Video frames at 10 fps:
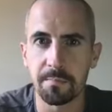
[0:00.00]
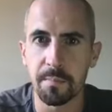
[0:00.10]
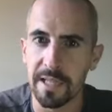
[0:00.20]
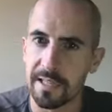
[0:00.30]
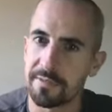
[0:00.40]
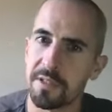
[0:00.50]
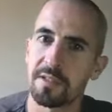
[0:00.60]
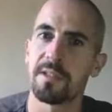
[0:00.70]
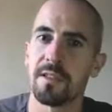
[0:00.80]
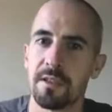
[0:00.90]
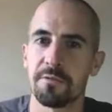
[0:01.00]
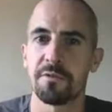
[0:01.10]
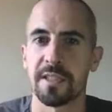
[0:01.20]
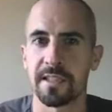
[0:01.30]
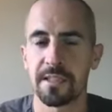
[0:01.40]
but I'll have another year of
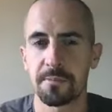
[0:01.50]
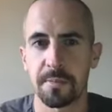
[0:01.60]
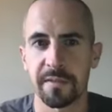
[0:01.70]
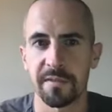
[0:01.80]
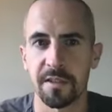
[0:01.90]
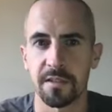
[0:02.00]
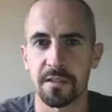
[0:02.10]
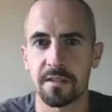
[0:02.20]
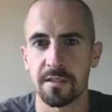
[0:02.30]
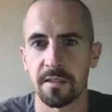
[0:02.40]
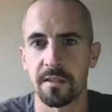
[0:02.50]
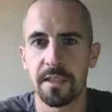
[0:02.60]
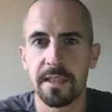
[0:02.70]
training this for my first so